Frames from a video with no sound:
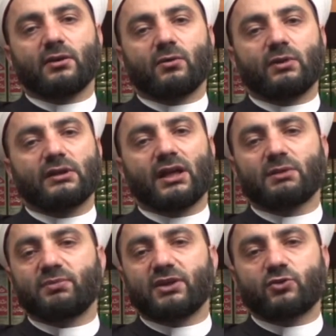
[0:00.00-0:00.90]
will
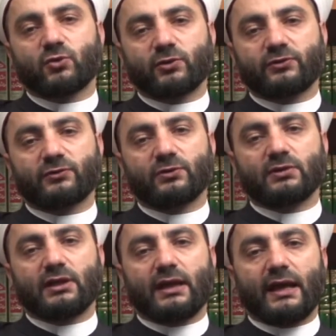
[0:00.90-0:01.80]
not be truthful
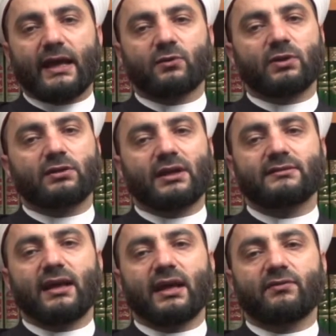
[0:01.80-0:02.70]
and will not
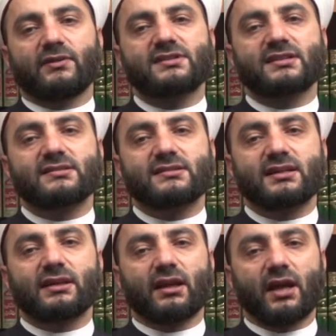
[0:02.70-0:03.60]
have the
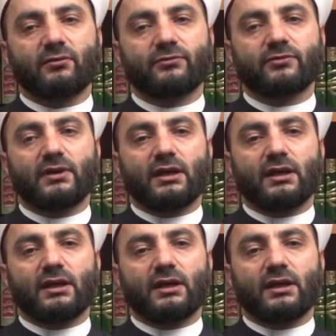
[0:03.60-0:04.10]
sincere love